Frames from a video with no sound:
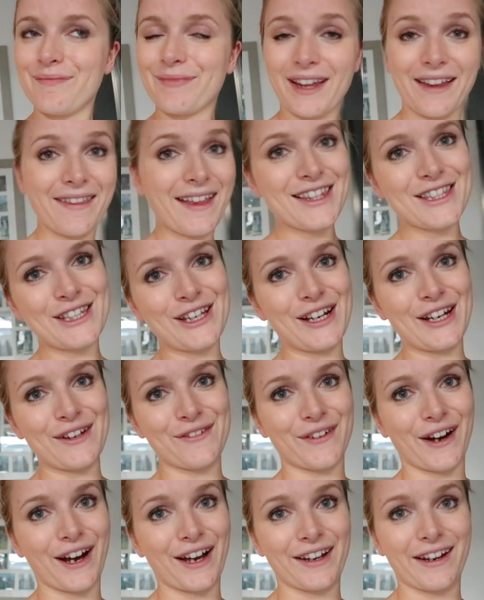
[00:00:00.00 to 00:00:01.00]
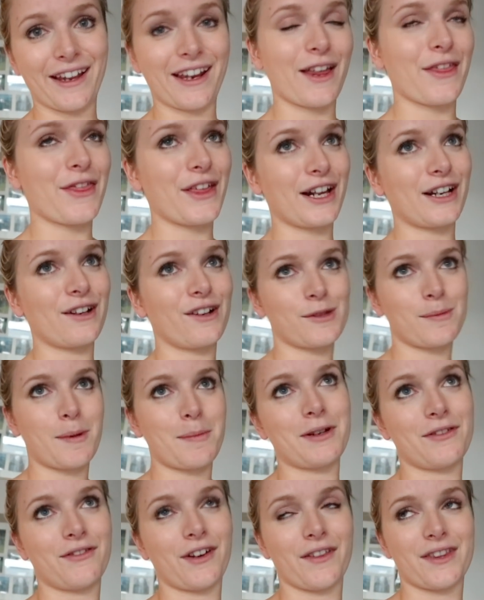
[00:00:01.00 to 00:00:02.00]
And that's totally fine. And I think lots of
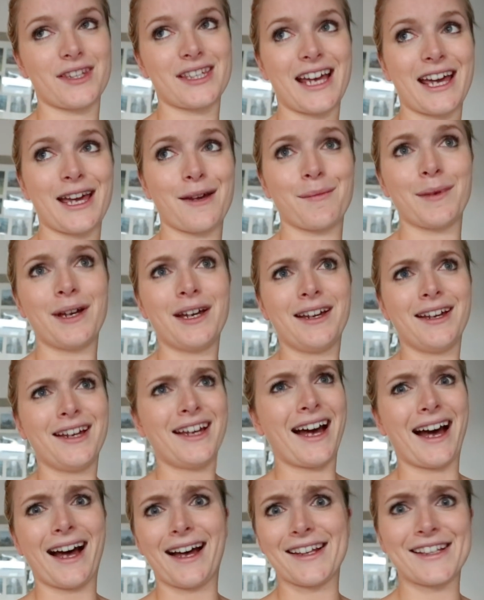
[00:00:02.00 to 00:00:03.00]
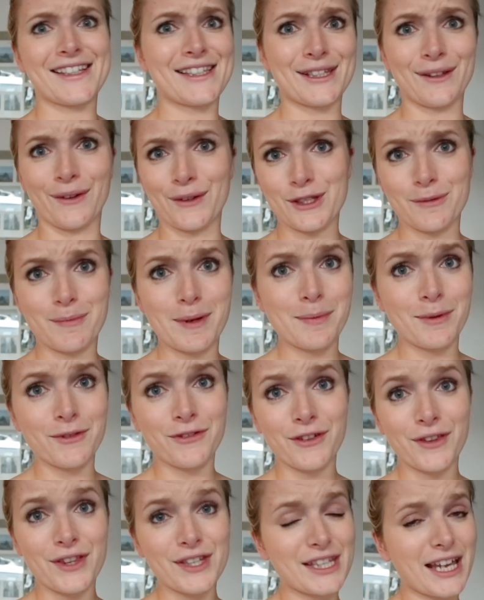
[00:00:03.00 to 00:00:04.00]
people have felt the same as lots of people
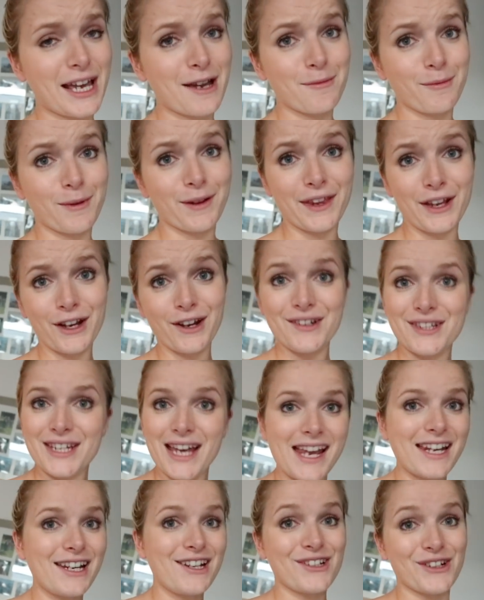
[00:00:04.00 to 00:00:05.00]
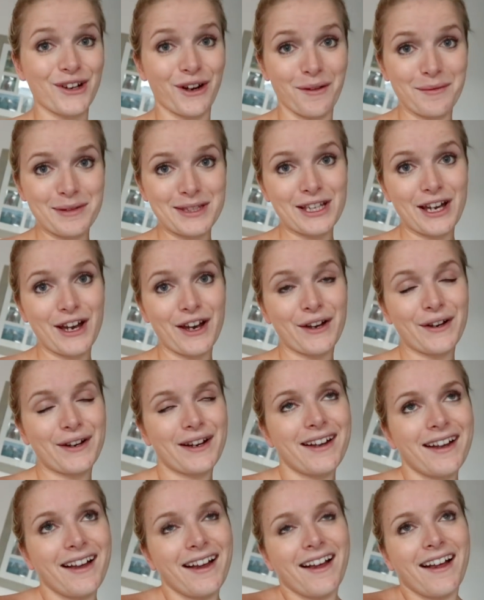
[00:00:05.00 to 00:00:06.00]
feel the same when they go to any shop. So
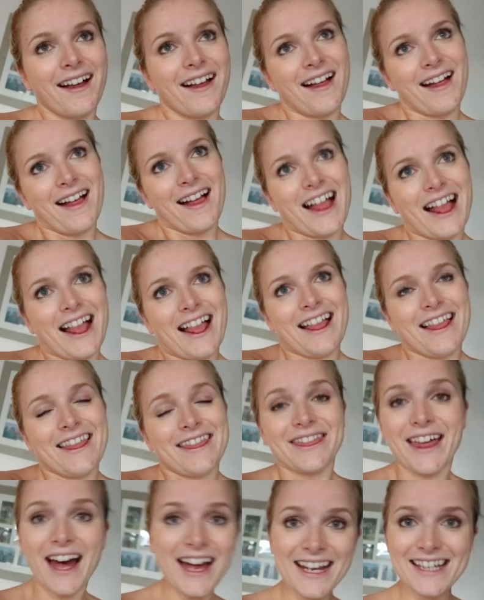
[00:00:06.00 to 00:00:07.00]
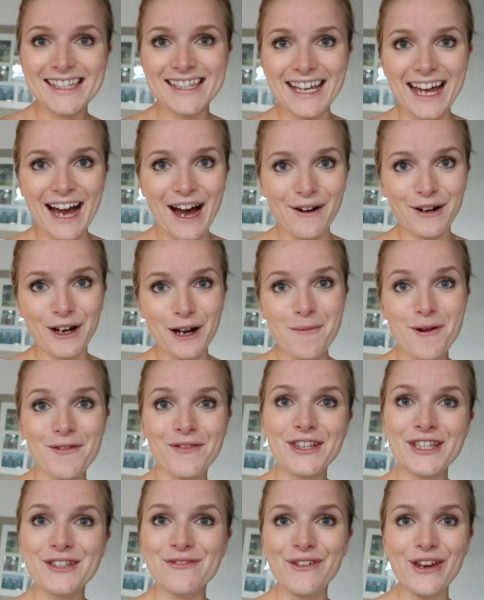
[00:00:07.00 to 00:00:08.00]
that is the outcome of
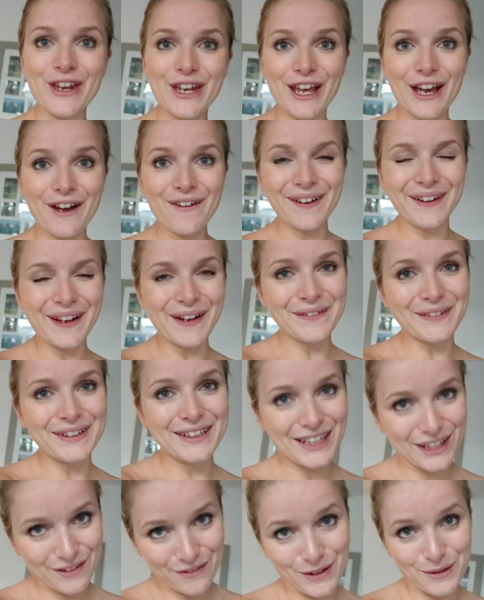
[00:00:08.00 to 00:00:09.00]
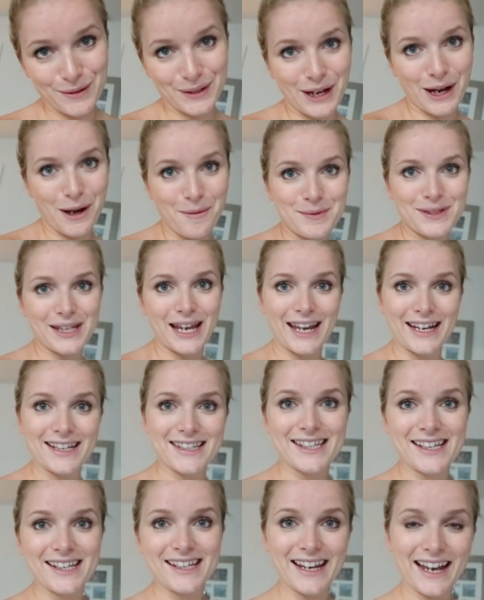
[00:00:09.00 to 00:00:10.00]
this video and I will give you an
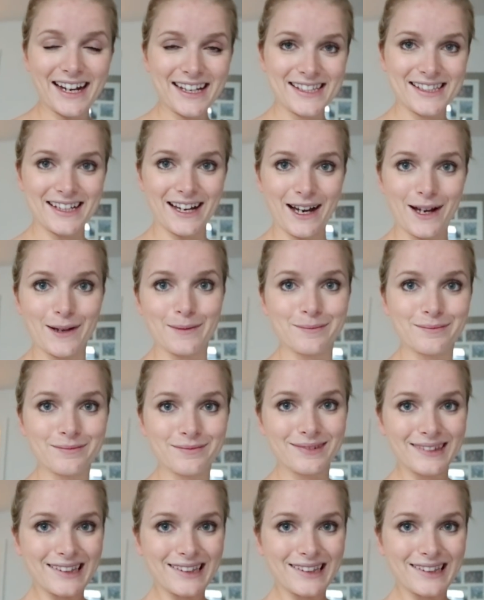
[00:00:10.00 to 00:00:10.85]
update next time.